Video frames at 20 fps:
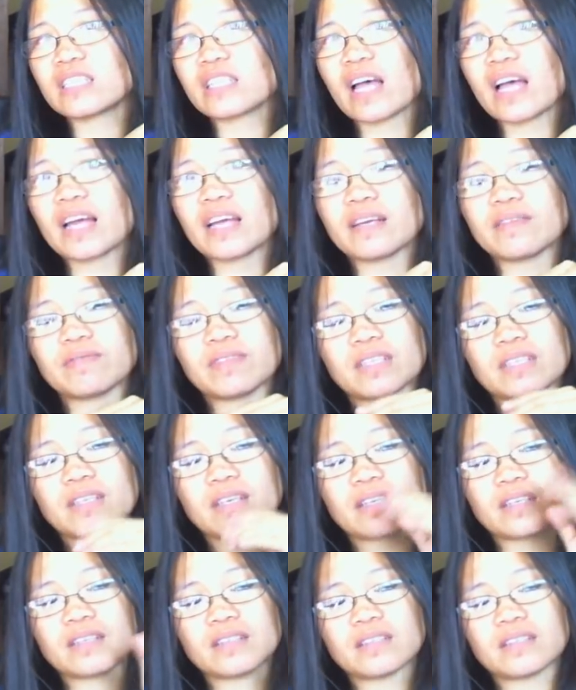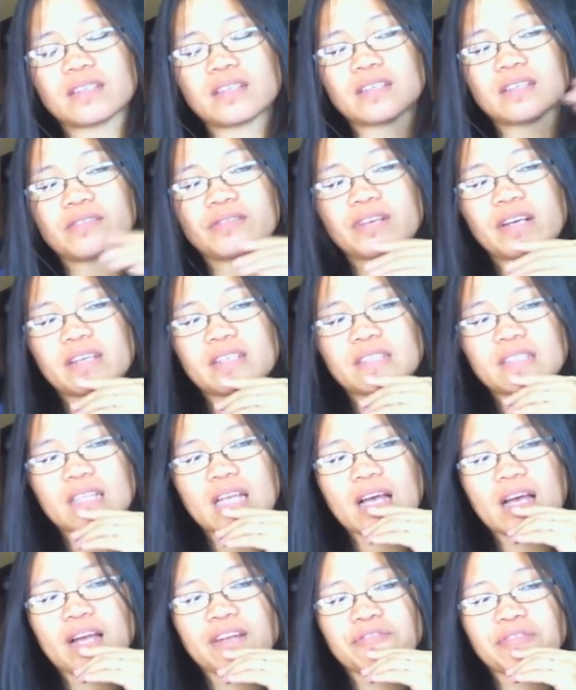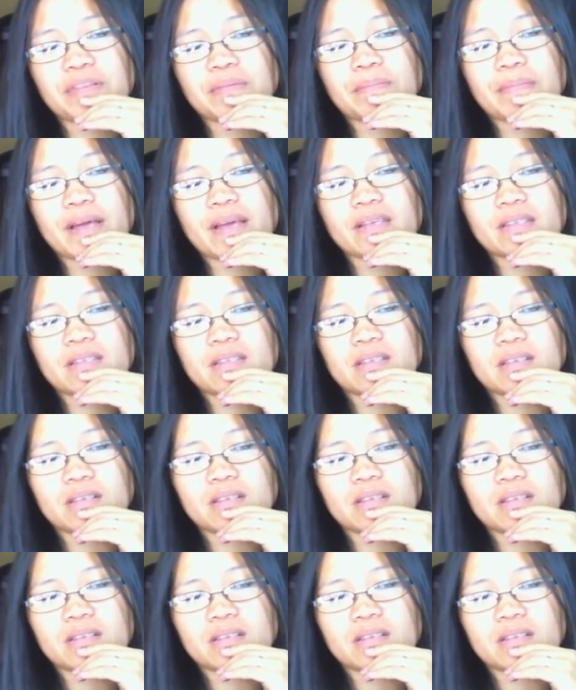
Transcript: time they raise 100 peso.